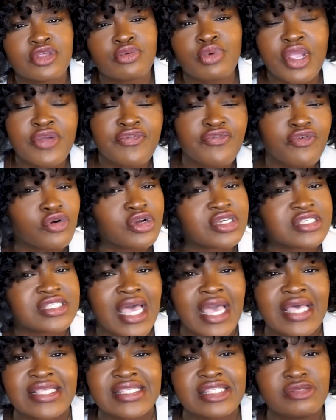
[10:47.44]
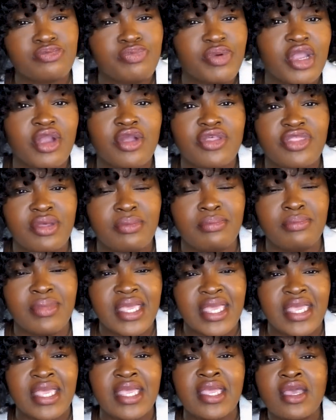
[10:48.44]
3-4 sizes bigger than
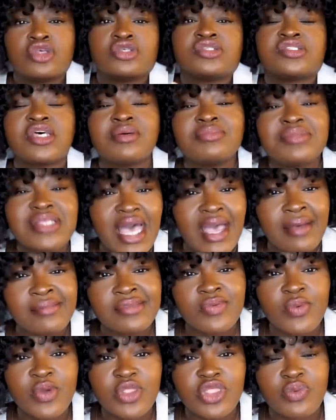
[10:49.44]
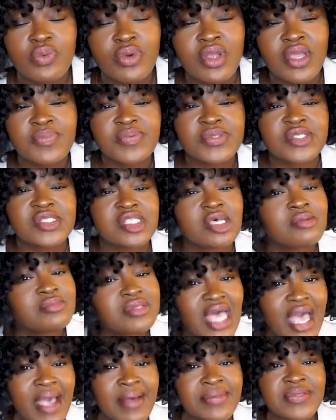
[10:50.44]
me, sometimes with rips,
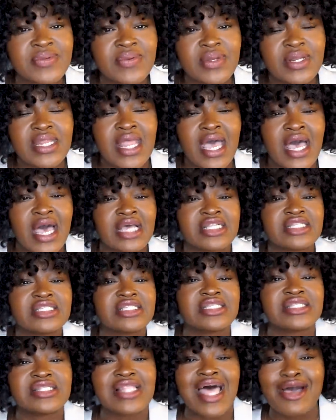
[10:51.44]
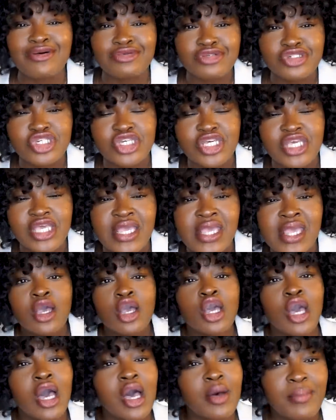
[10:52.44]
sometimes with not, slouchy,
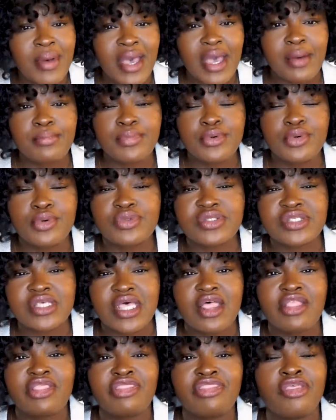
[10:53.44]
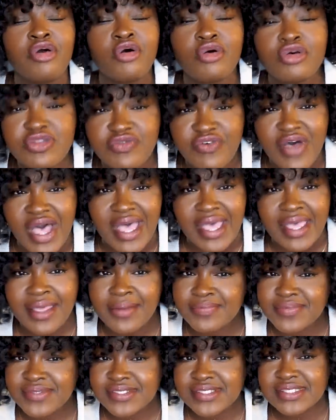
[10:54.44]
combat boots, those
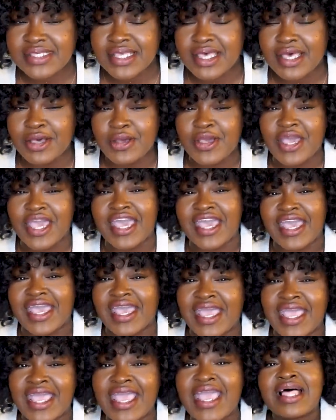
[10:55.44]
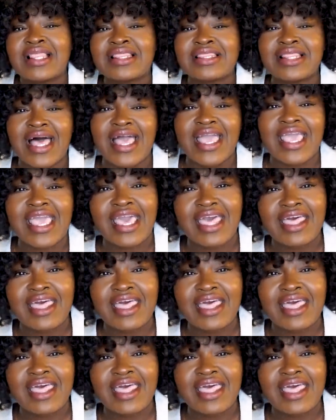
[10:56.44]
vibes, okay, like